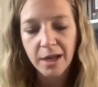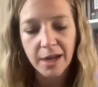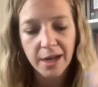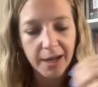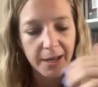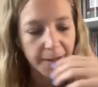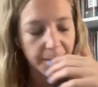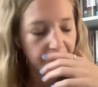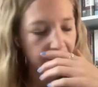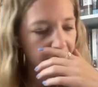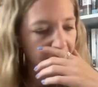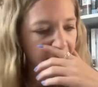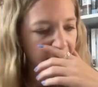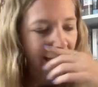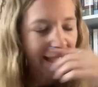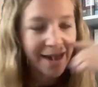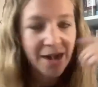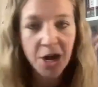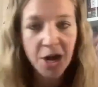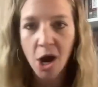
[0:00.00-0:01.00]
uh
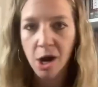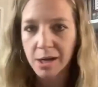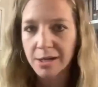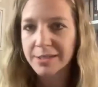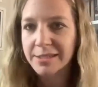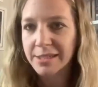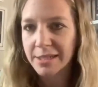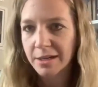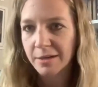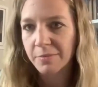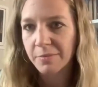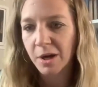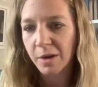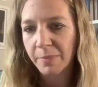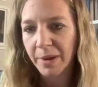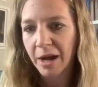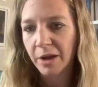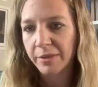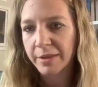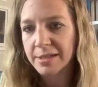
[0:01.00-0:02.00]
at nauseum
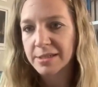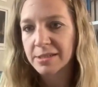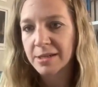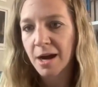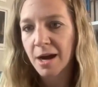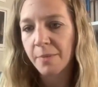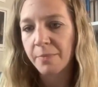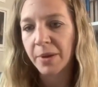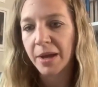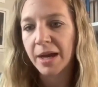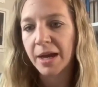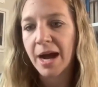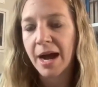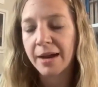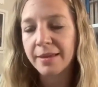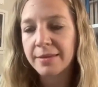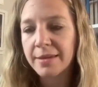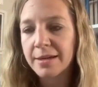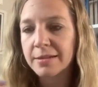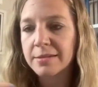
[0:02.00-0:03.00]
about this topic.
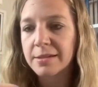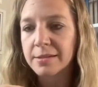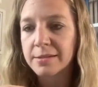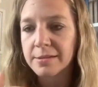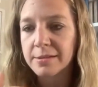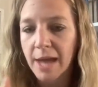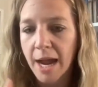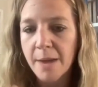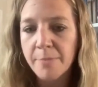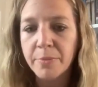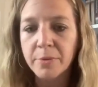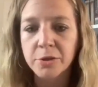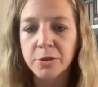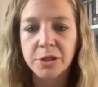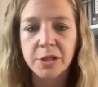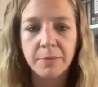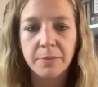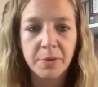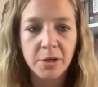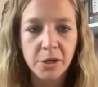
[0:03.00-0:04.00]
I think
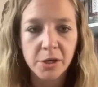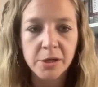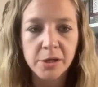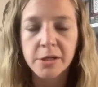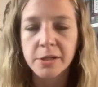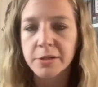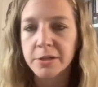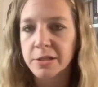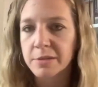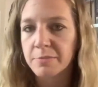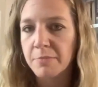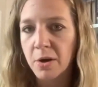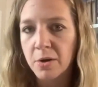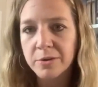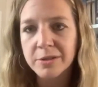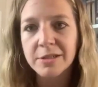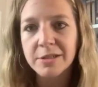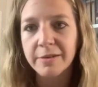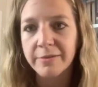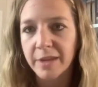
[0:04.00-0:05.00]
discipleship cures
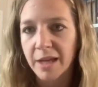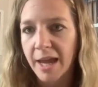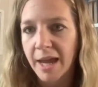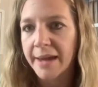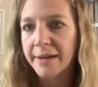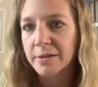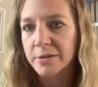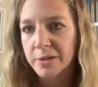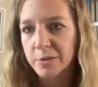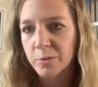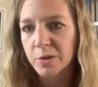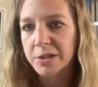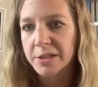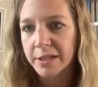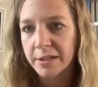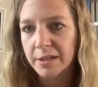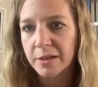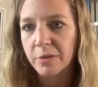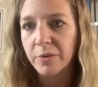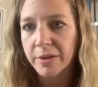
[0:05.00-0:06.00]
most of the ails we're
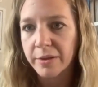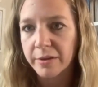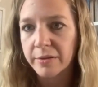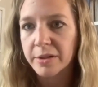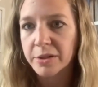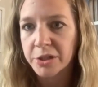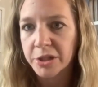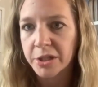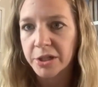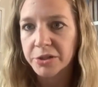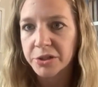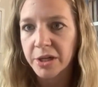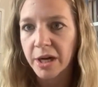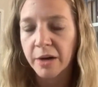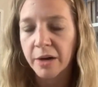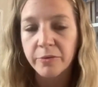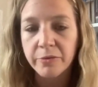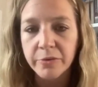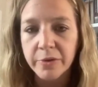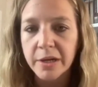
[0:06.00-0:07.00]
dealing with in the church.
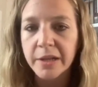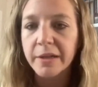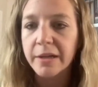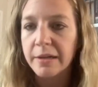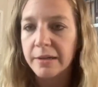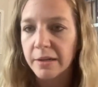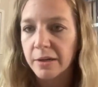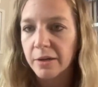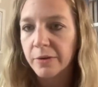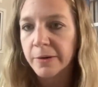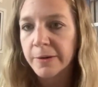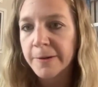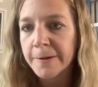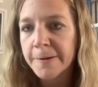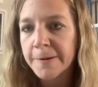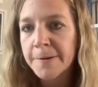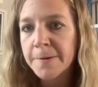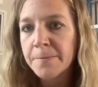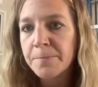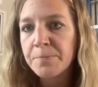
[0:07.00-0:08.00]
I really do.
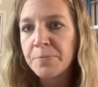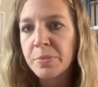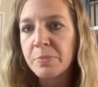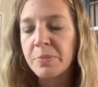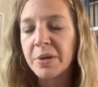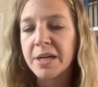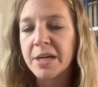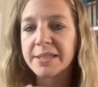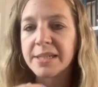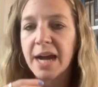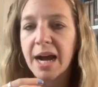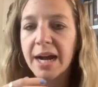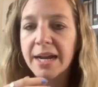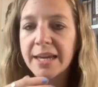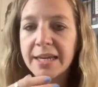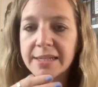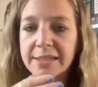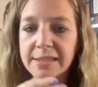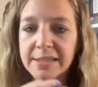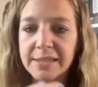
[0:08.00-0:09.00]
Because yeah.
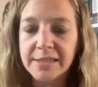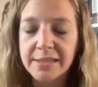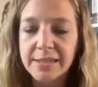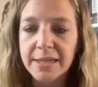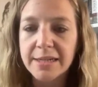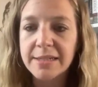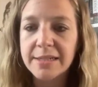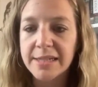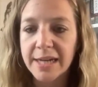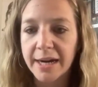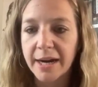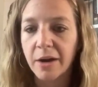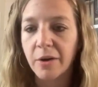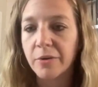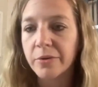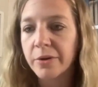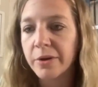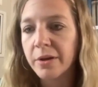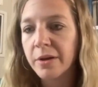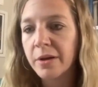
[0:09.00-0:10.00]
I can sit
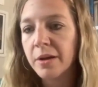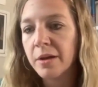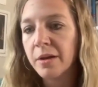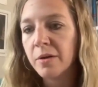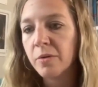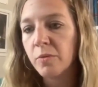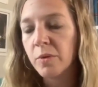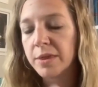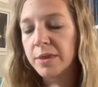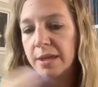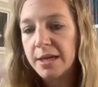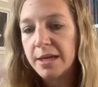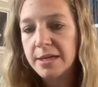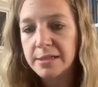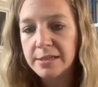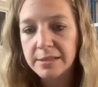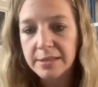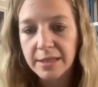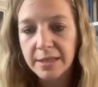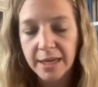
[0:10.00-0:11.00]
down with
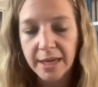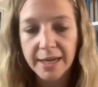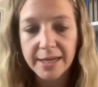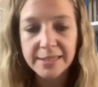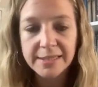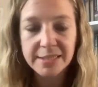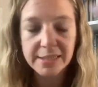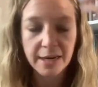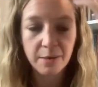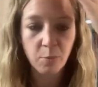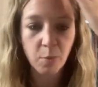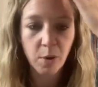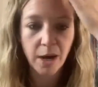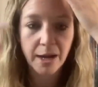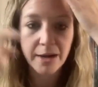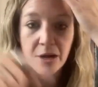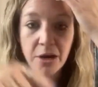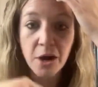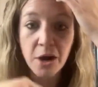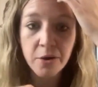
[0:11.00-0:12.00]
these kids and
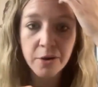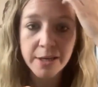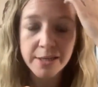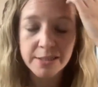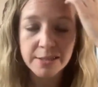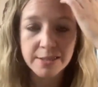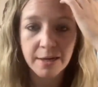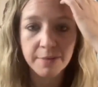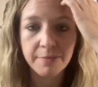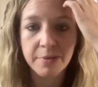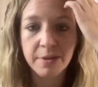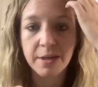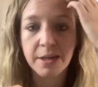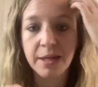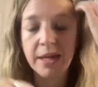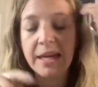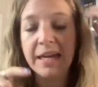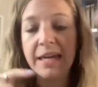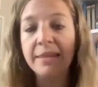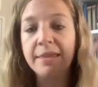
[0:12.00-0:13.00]
when I notice
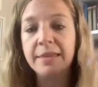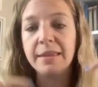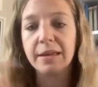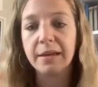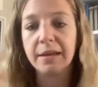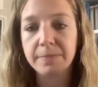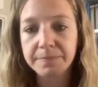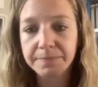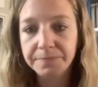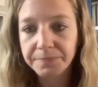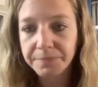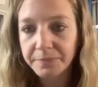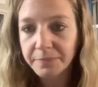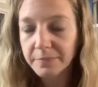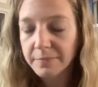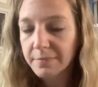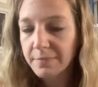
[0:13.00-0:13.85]
something in them